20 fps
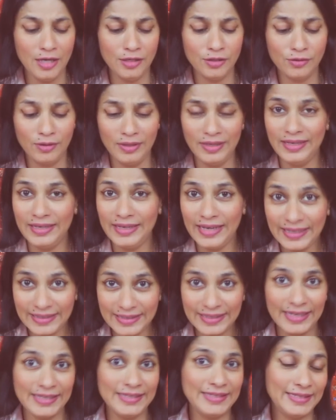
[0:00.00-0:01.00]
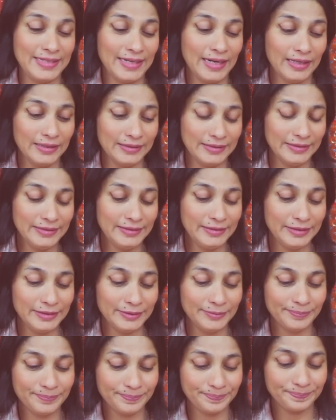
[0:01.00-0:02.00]
So let's get started.
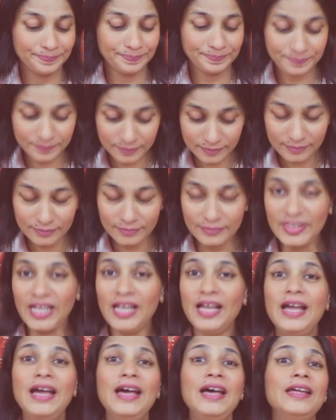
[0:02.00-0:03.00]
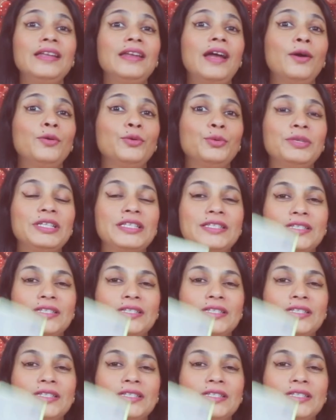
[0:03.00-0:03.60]
And how do we